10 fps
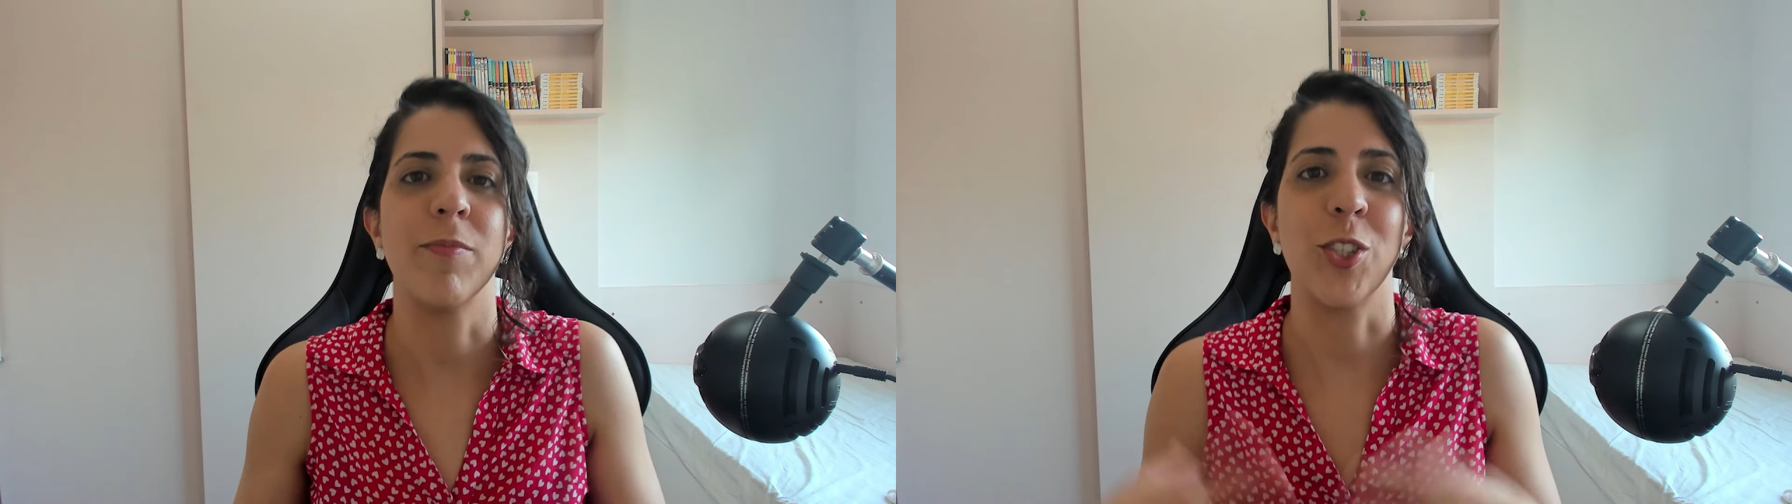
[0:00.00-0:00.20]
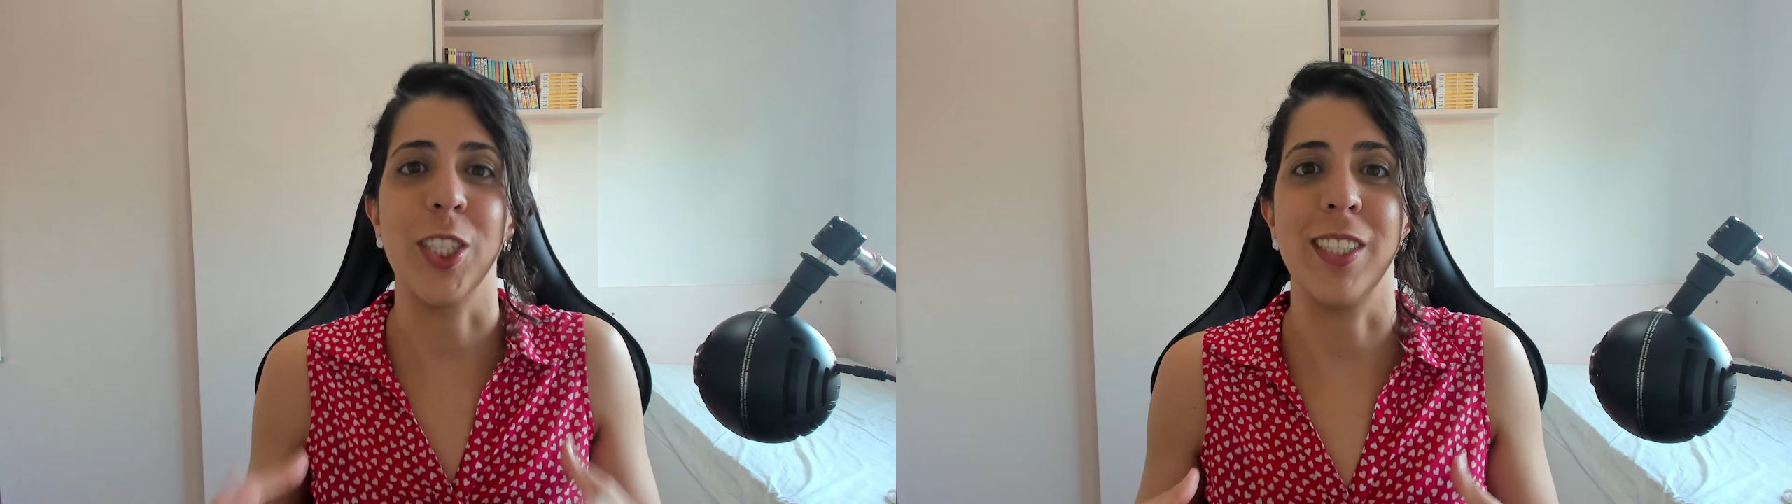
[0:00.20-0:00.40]

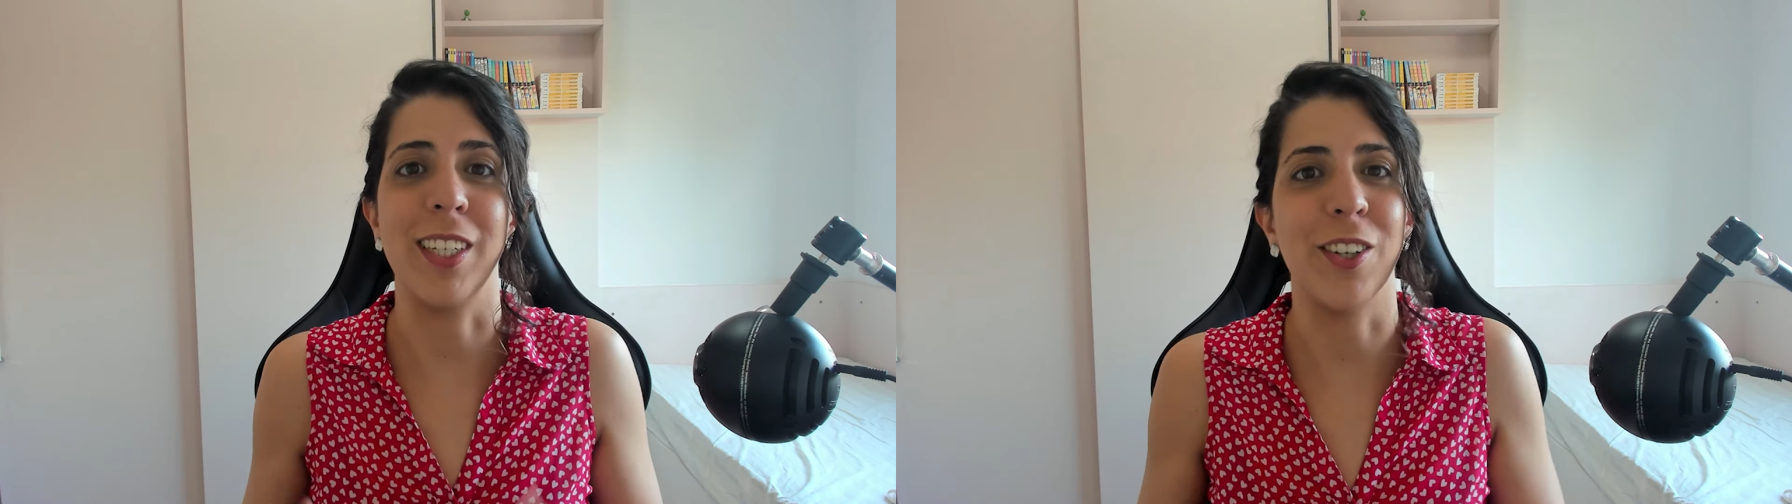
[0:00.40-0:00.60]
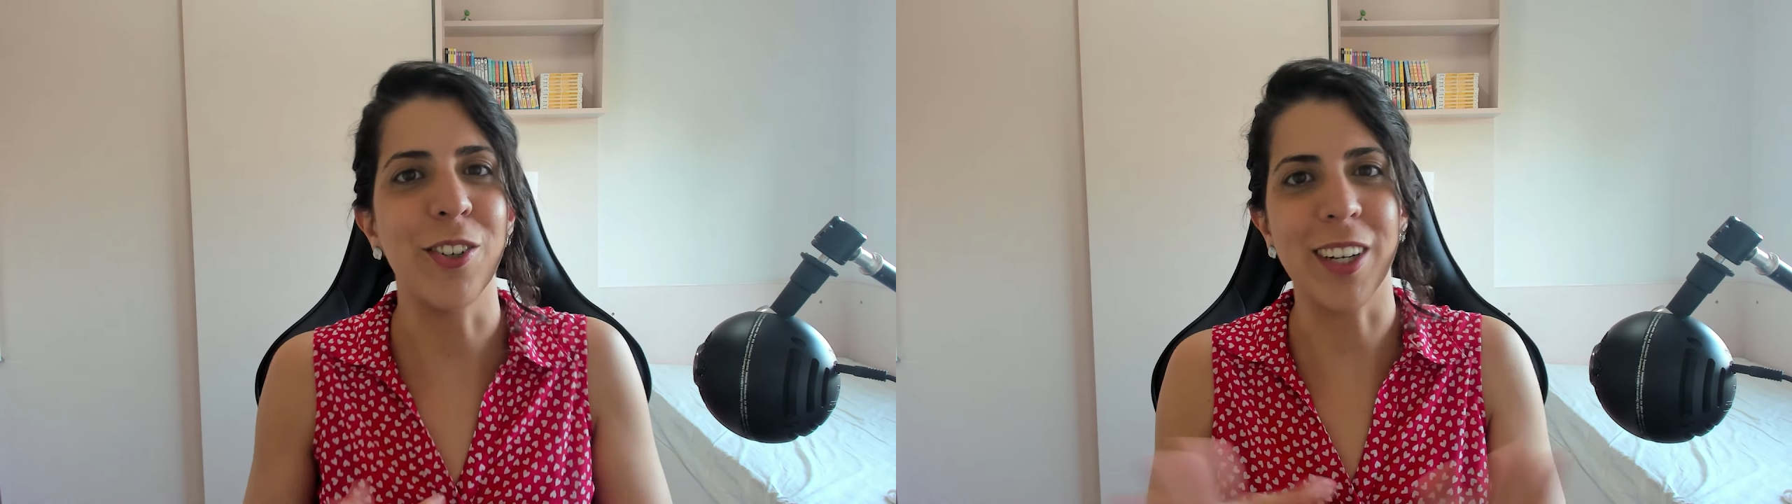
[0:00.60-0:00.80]
So I
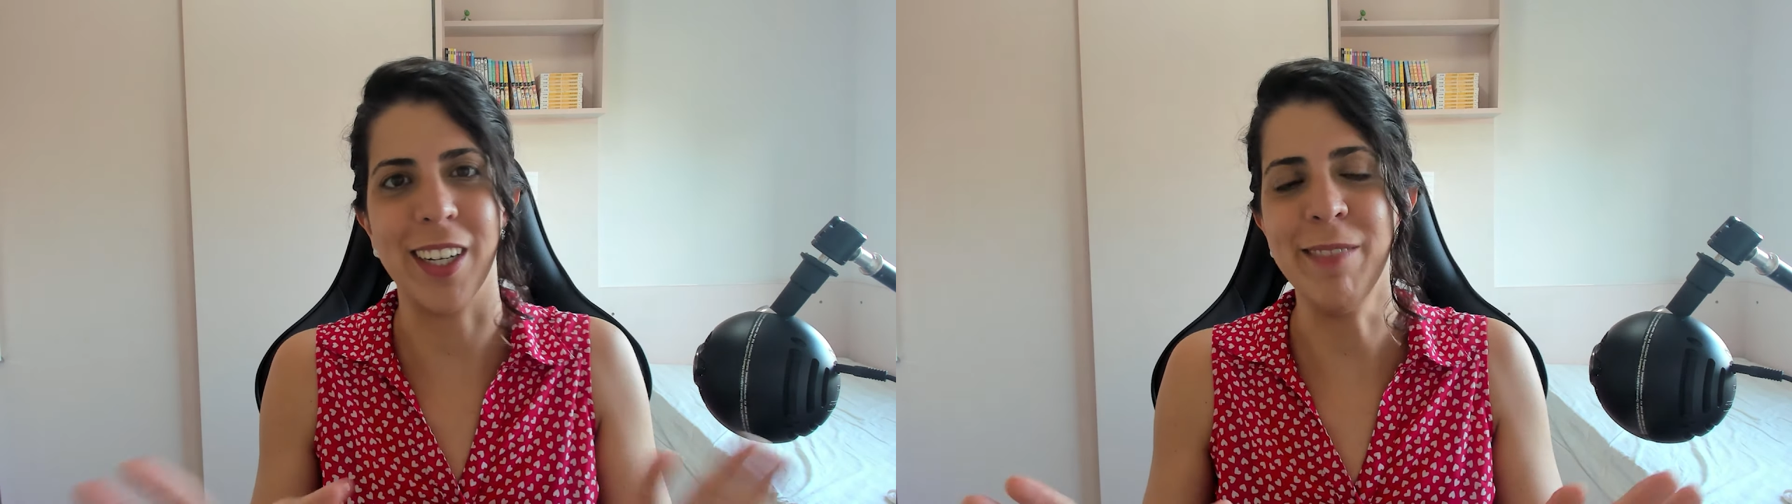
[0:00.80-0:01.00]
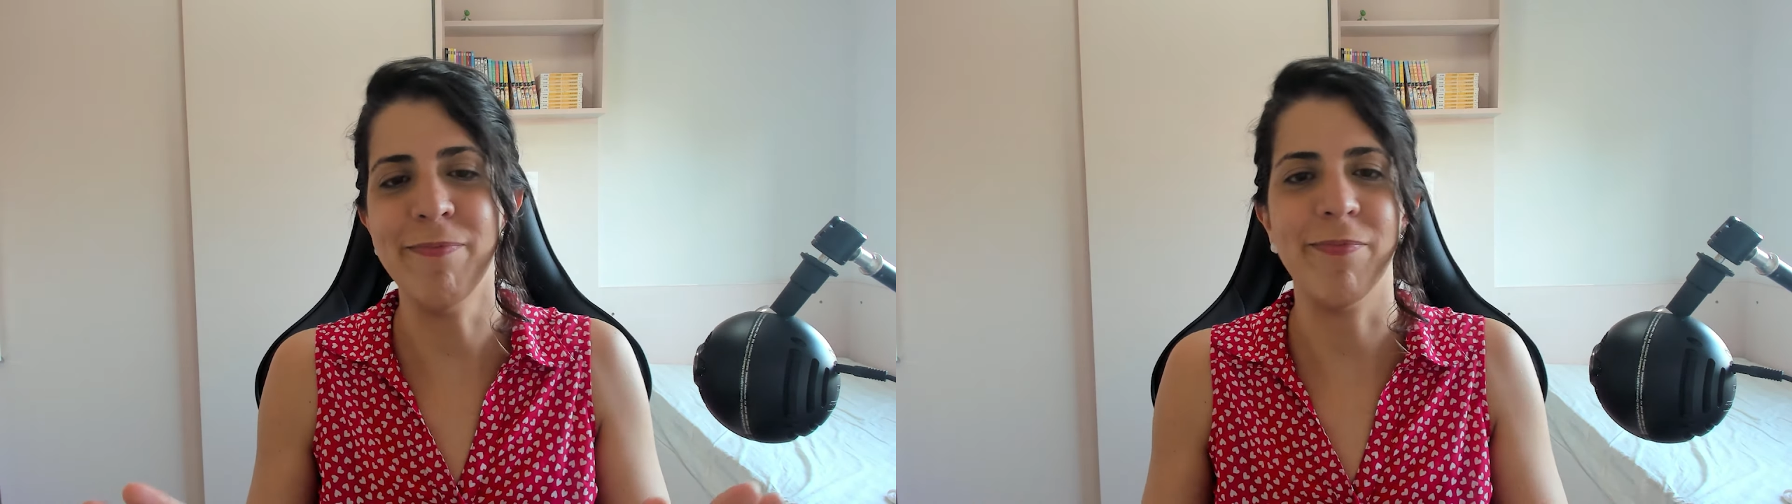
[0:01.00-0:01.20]
said,
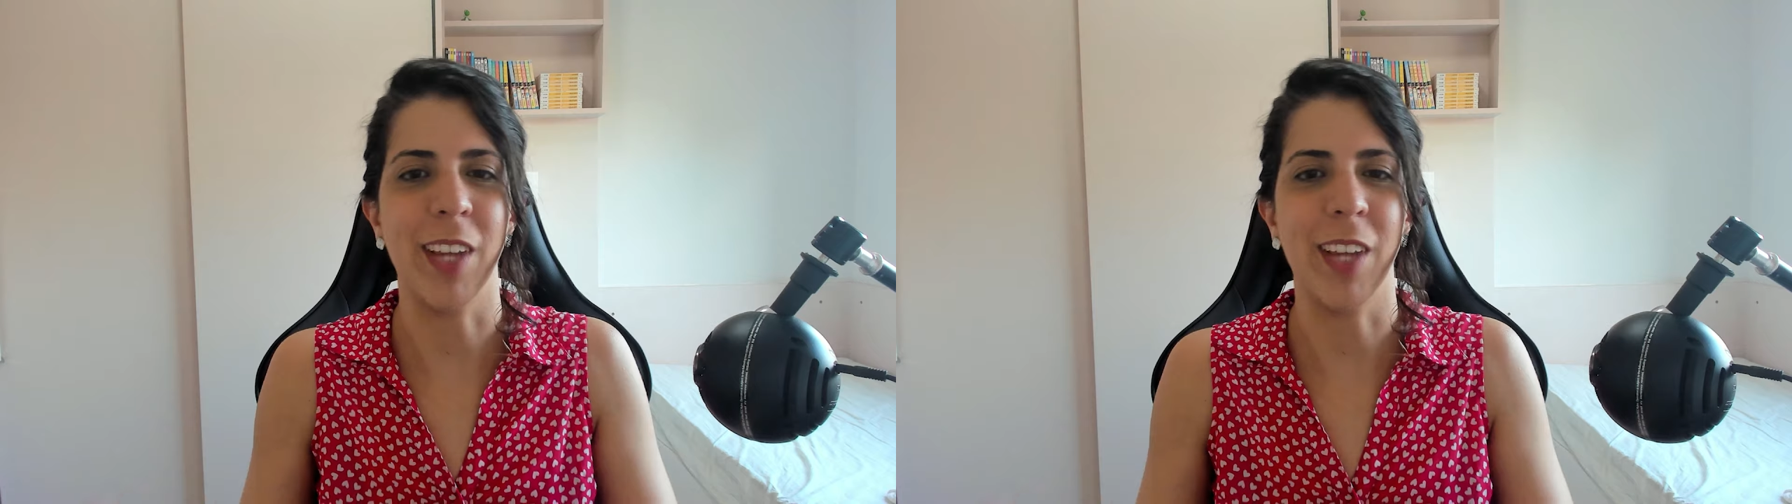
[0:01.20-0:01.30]
okay,